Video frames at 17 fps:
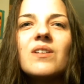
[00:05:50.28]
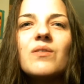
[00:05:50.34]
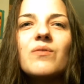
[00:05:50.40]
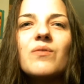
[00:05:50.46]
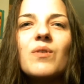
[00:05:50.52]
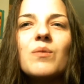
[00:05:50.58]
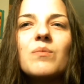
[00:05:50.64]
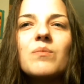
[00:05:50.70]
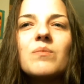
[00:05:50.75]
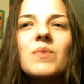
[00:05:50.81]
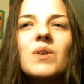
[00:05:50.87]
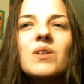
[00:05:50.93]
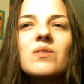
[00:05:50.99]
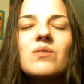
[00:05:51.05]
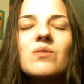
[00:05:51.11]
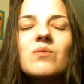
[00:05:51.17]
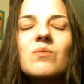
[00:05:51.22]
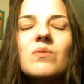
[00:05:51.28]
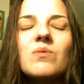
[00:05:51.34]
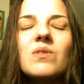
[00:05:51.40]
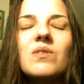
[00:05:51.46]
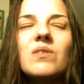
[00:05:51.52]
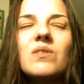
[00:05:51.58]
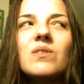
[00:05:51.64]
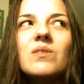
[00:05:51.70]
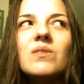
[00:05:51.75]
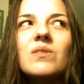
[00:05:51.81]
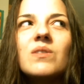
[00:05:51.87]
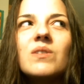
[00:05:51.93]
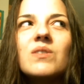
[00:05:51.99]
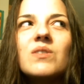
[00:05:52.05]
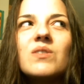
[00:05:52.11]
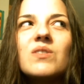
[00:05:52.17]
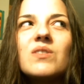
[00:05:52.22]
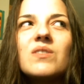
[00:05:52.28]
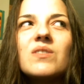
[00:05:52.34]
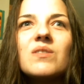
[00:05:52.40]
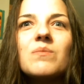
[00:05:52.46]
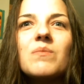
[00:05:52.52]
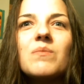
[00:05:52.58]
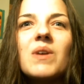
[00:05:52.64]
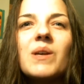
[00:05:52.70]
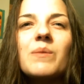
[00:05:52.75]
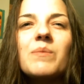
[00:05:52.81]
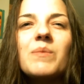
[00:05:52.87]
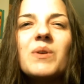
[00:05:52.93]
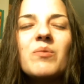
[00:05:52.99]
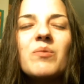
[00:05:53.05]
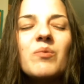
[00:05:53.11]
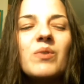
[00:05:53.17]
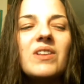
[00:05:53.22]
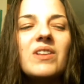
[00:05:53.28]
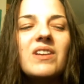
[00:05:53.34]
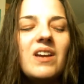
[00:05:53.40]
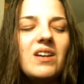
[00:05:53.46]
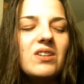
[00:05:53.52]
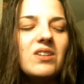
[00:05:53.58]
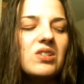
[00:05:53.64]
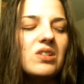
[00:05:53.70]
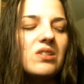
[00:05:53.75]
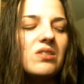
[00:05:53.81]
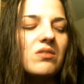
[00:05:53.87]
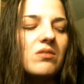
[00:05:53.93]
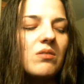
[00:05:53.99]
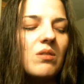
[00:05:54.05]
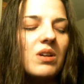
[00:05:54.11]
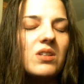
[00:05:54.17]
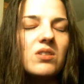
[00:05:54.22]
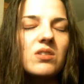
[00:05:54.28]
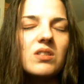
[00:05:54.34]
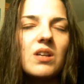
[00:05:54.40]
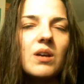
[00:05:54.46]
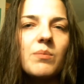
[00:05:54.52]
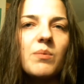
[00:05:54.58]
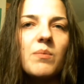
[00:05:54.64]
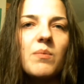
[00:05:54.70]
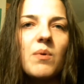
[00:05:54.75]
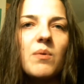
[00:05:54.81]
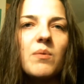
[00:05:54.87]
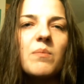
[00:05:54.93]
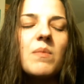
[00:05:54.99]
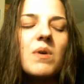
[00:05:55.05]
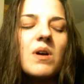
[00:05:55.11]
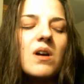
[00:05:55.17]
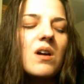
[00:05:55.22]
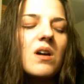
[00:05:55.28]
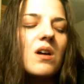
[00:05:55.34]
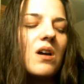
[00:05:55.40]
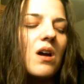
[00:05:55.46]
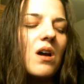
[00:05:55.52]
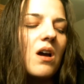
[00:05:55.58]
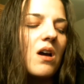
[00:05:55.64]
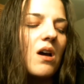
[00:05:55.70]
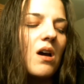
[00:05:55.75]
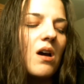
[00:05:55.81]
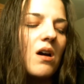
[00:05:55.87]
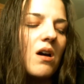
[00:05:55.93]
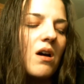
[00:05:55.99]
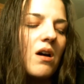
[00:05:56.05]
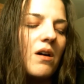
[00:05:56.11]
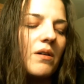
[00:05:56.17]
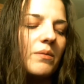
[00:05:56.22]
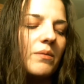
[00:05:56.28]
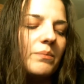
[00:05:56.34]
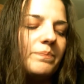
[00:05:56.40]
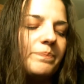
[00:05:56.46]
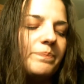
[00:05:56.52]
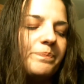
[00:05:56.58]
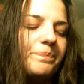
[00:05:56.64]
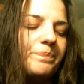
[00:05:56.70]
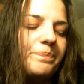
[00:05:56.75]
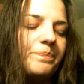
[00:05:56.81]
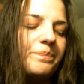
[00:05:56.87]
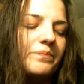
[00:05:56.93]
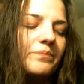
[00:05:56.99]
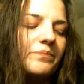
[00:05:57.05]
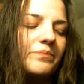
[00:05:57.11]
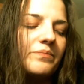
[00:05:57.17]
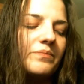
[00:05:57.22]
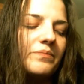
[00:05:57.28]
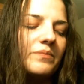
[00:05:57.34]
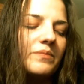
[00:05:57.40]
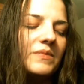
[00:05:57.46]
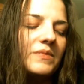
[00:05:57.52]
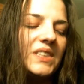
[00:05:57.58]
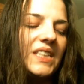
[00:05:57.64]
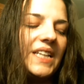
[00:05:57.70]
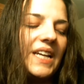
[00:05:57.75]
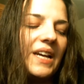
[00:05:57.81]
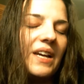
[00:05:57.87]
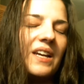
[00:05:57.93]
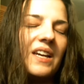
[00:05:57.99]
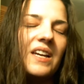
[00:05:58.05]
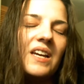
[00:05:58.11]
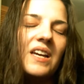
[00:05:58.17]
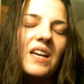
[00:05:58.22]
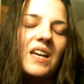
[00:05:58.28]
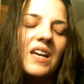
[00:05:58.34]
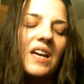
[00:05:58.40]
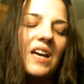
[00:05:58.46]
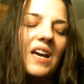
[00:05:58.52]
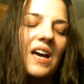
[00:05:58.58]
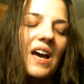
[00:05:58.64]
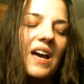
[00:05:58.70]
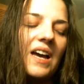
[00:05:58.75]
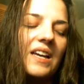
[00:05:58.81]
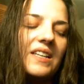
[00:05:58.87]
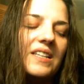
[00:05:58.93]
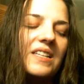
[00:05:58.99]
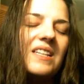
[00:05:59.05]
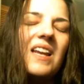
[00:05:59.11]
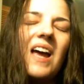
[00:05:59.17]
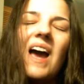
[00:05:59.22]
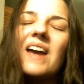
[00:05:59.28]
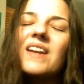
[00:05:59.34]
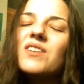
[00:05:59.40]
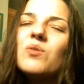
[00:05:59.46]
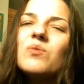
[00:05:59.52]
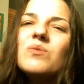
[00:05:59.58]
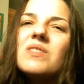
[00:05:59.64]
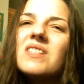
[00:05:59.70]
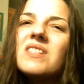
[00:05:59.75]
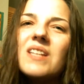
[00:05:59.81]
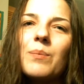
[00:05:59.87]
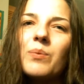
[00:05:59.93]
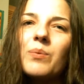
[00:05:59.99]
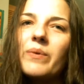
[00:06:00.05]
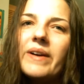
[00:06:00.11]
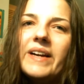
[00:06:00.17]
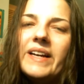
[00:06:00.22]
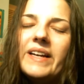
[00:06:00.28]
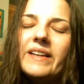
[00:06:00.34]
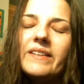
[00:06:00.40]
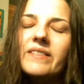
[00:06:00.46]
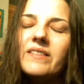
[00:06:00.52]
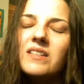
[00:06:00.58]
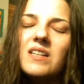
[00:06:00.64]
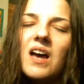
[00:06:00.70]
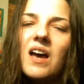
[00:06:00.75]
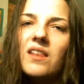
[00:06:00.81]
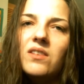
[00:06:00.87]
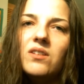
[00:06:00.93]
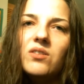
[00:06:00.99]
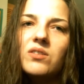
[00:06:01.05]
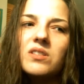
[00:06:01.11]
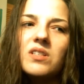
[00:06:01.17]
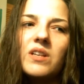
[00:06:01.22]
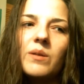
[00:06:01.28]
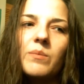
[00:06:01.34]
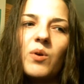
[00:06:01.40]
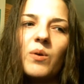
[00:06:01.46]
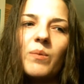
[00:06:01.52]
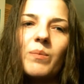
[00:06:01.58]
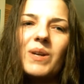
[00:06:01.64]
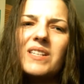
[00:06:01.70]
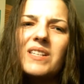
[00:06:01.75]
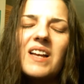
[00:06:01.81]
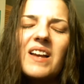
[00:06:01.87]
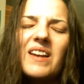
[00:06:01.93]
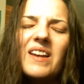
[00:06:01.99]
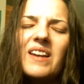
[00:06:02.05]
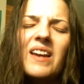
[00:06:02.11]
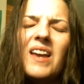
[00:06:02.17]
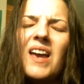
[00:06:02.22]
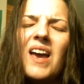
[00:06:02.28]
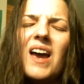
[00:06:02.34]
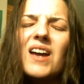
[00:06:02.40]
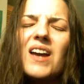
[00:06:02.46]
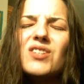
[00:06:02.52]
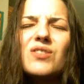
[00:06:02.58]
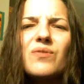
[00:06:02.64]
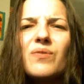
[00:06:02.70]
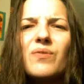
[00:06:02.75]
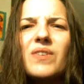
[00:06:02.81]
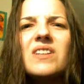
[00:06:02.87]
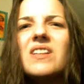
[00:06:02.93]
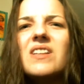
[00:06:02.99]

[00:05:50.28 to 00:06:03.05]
from a school just made me really anxious, so I just kept them home. Today I don't separate the toddlers anymore because I just feel